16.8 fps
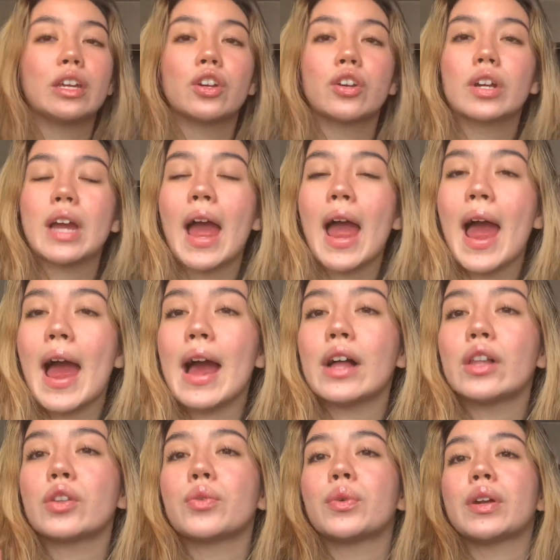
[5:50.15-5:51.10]
your
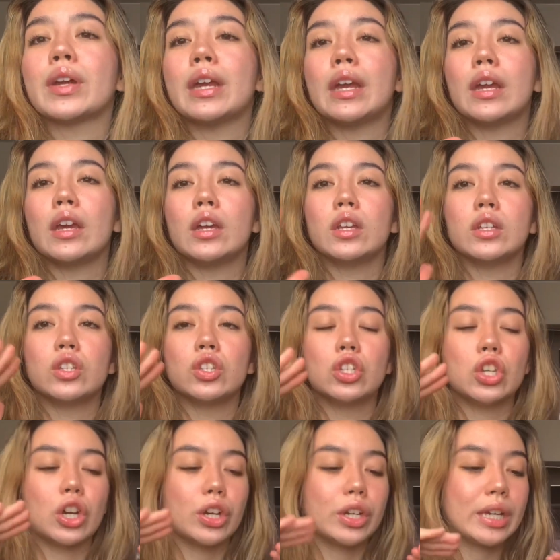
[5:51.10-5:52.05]
calories,
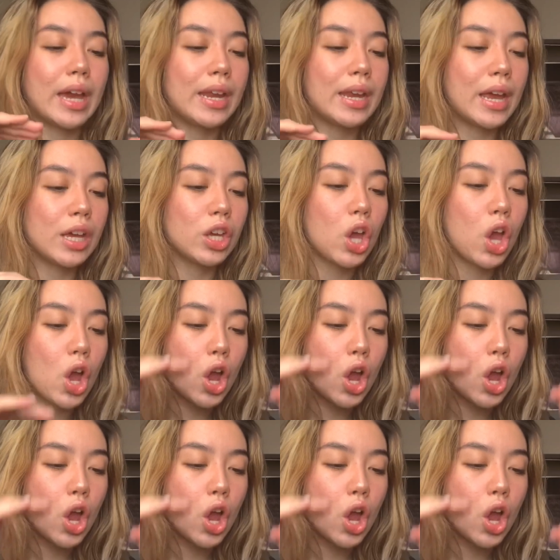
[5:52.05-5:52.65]
you're getting